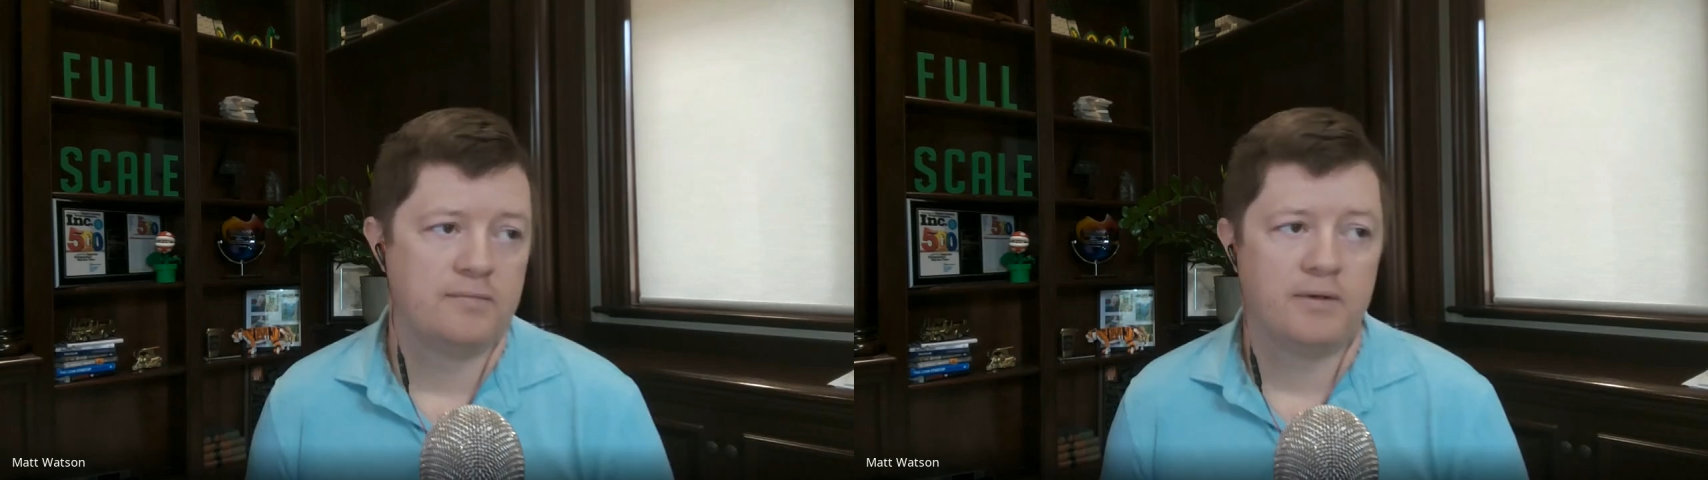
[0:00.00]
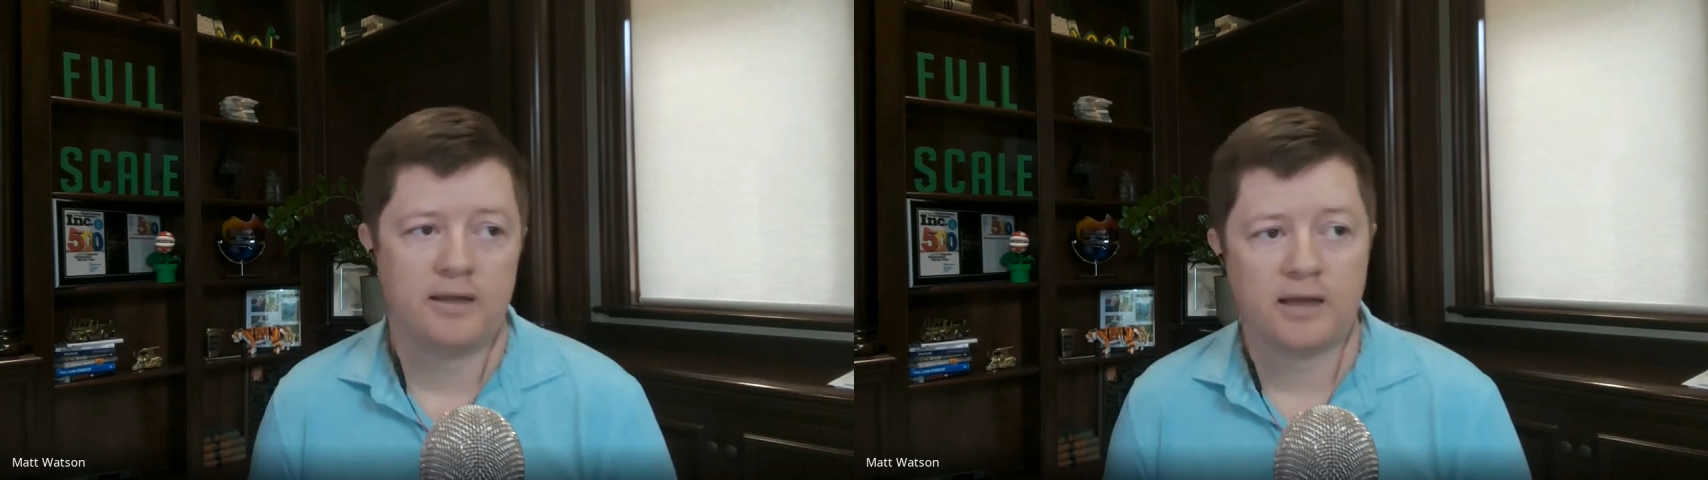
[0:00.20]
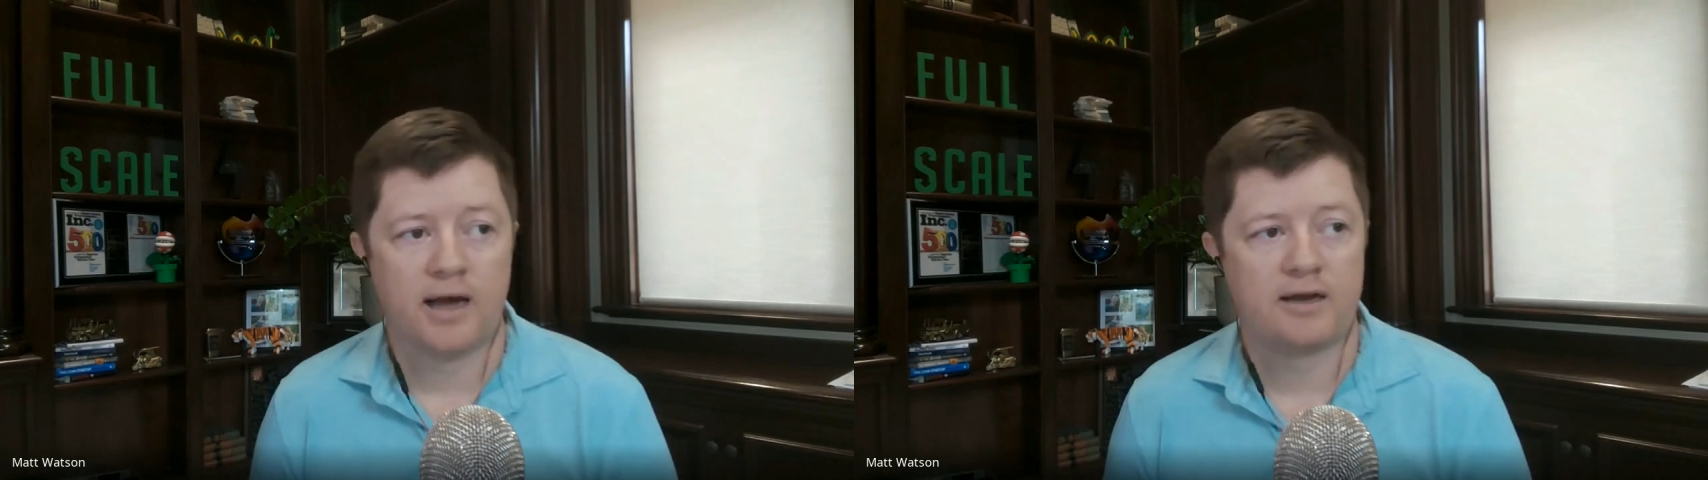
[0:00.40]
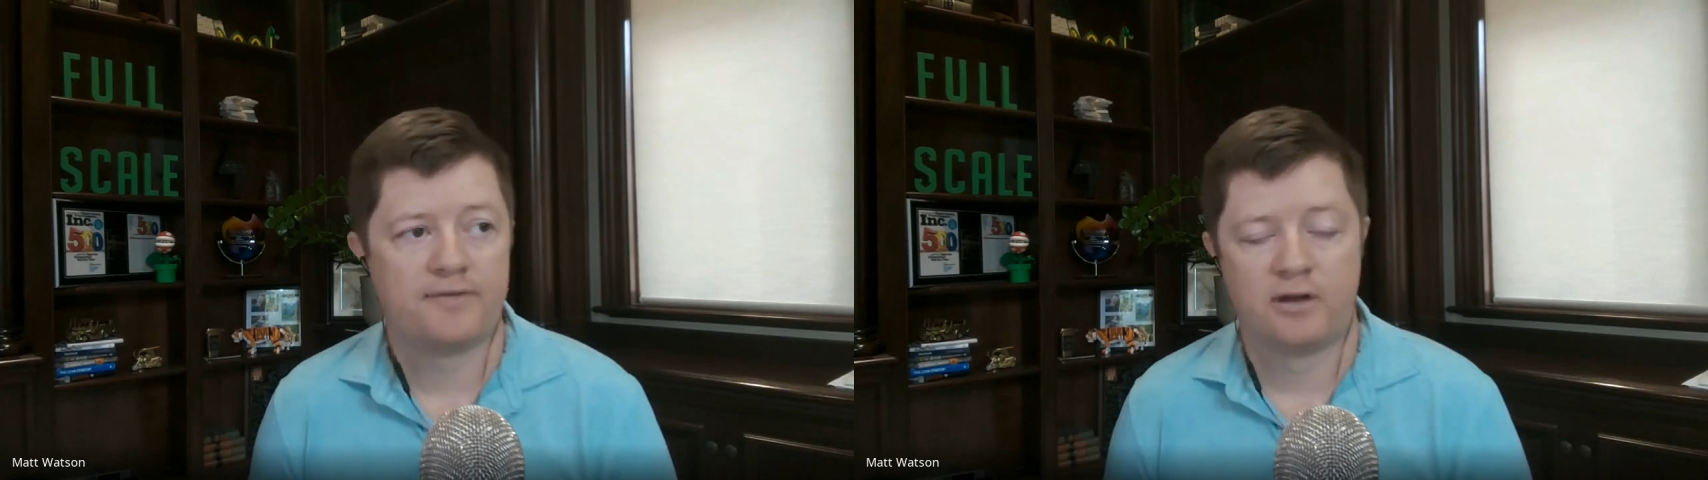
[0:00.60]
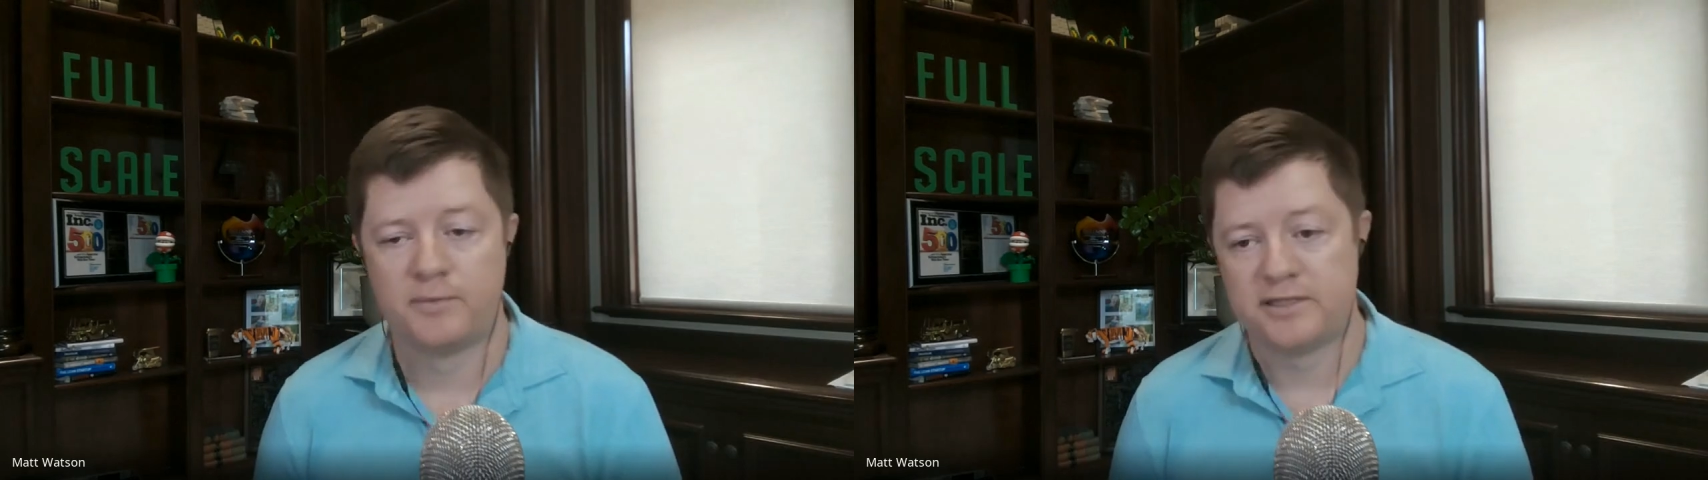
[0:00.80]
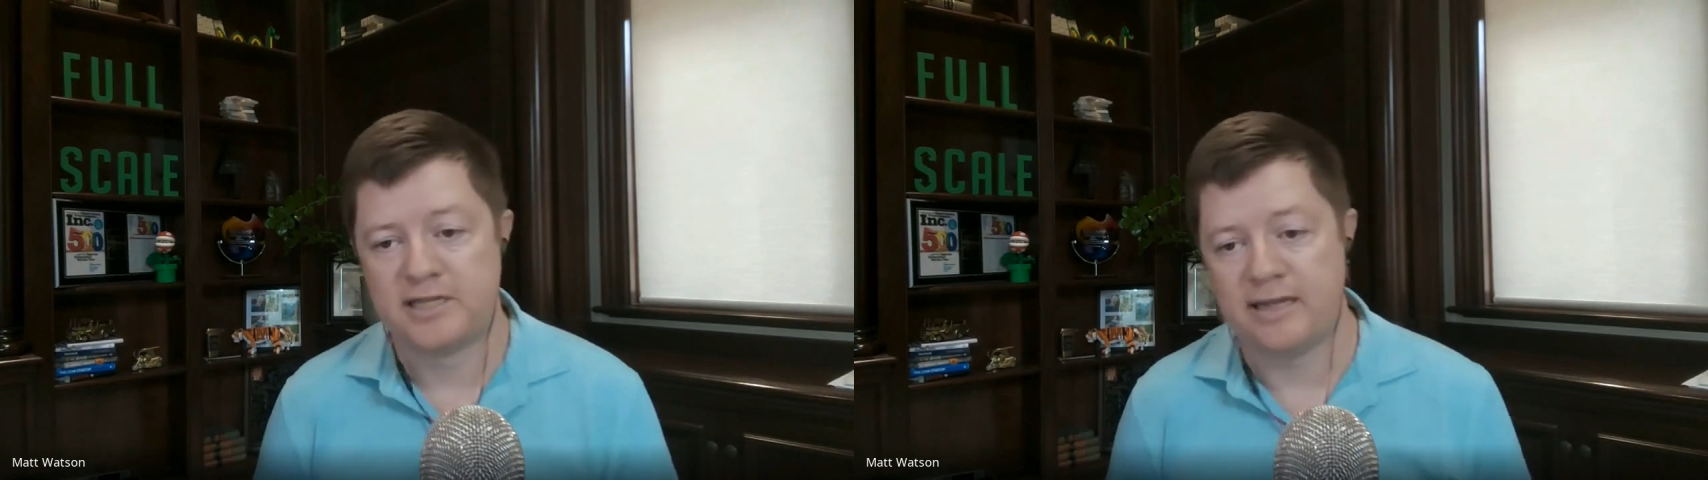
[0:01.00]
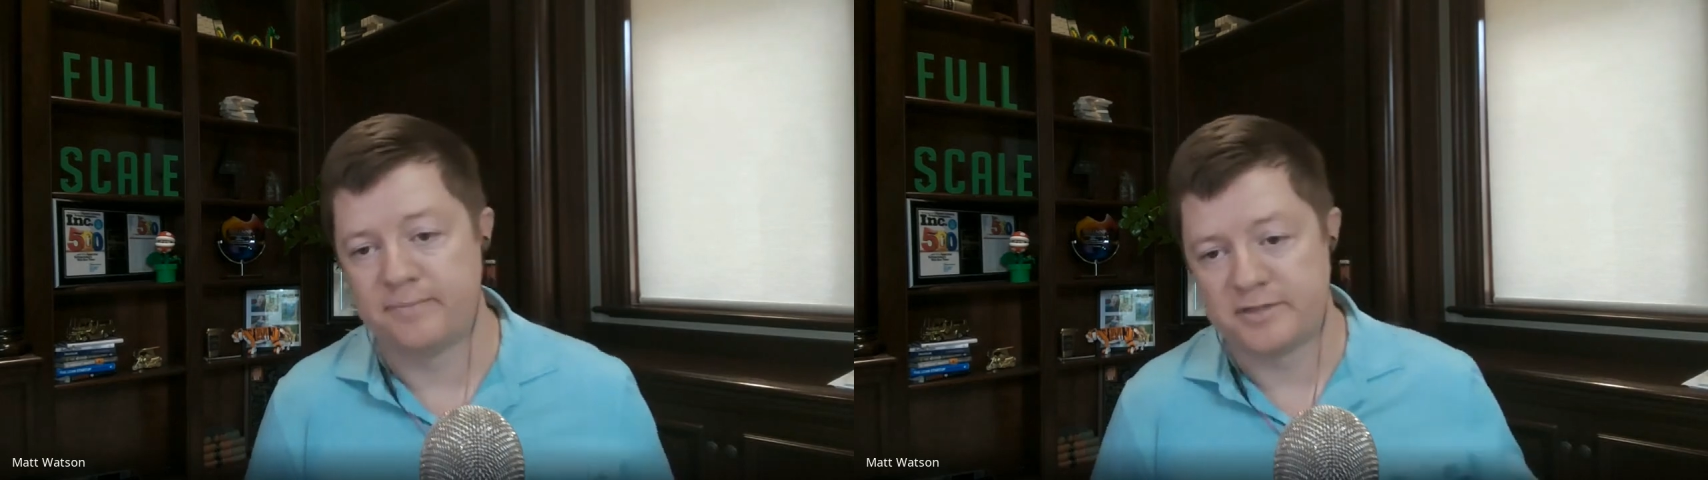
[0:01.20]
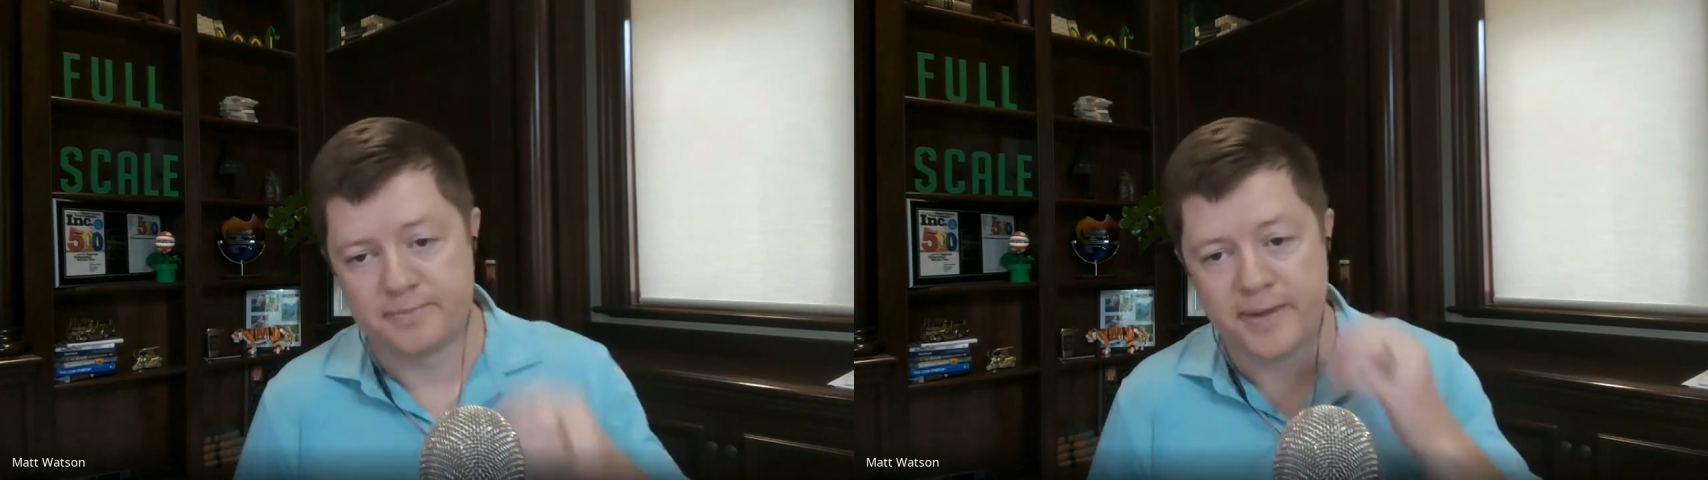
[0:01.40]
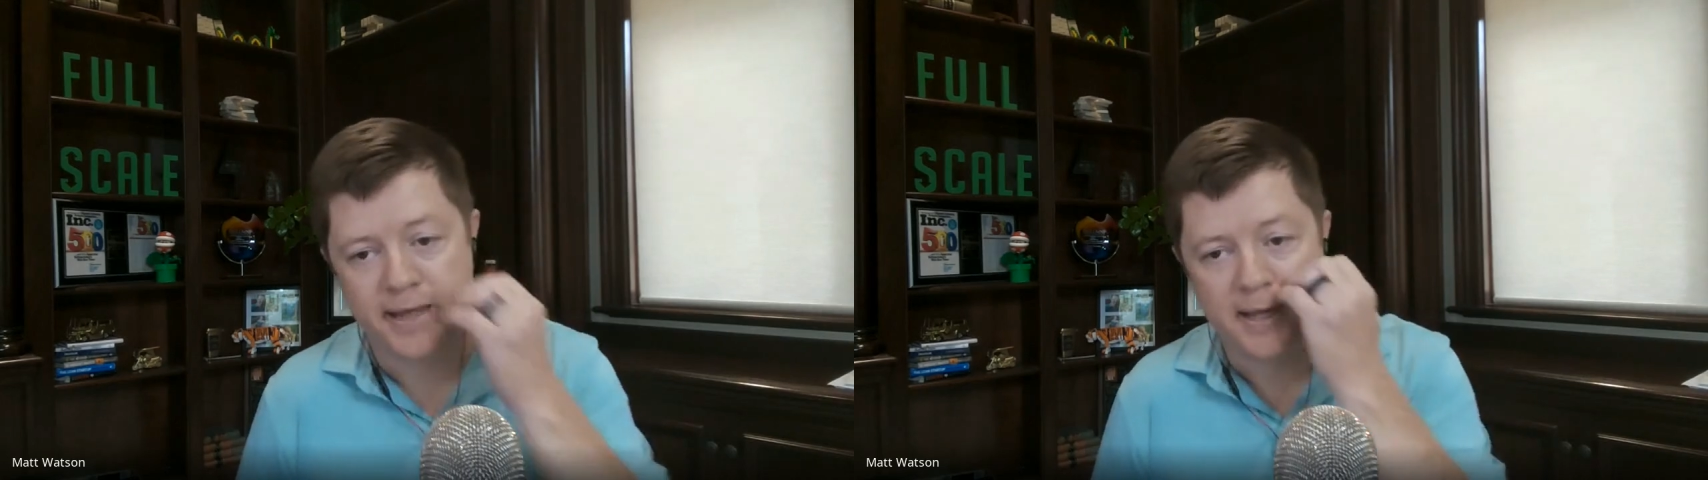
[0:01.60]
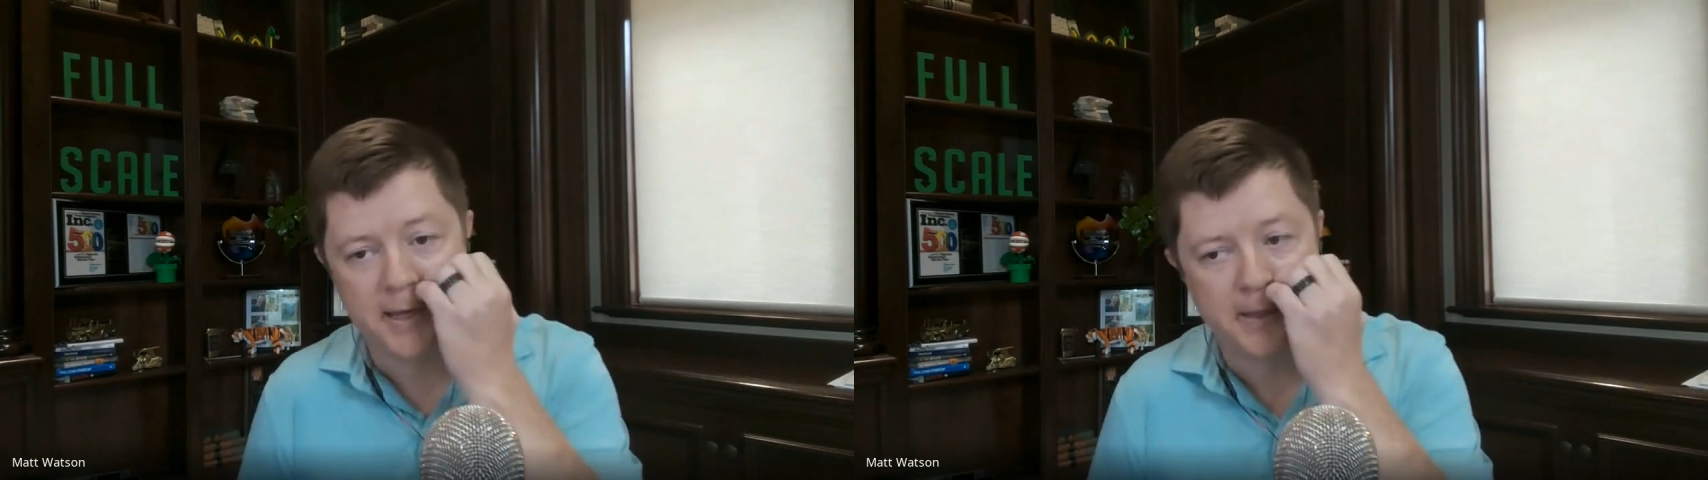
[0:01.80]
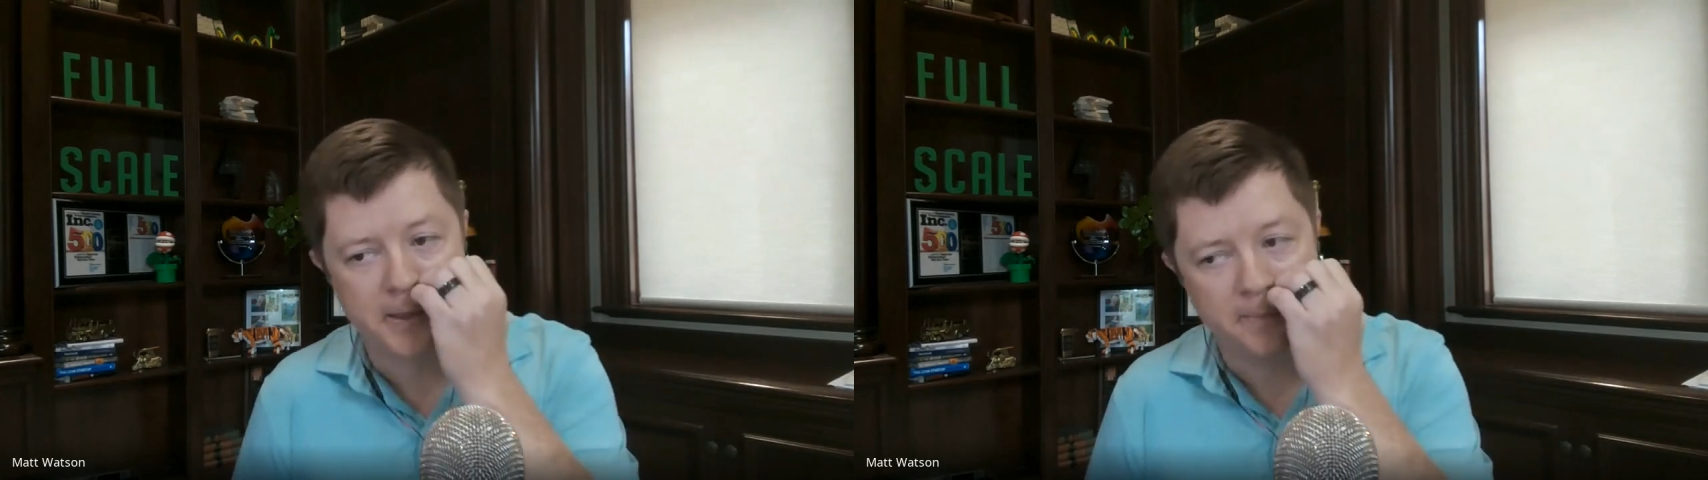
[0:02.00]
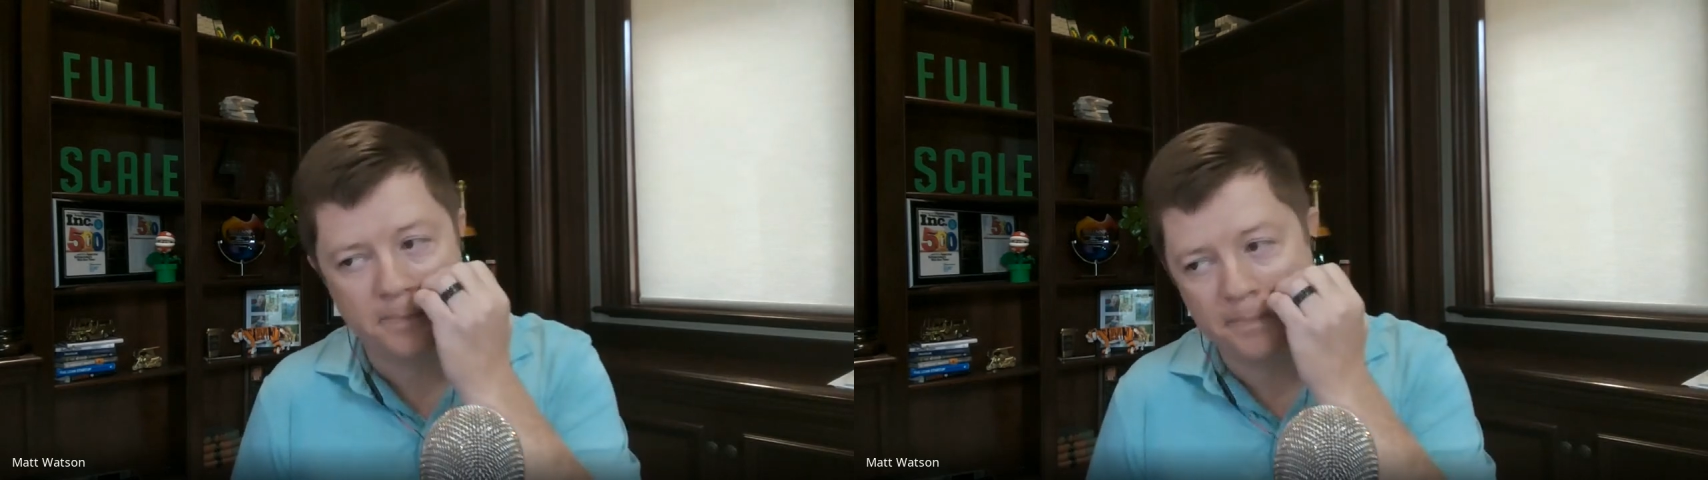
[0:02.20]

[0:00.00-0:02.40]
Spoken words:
a lot of development teams spend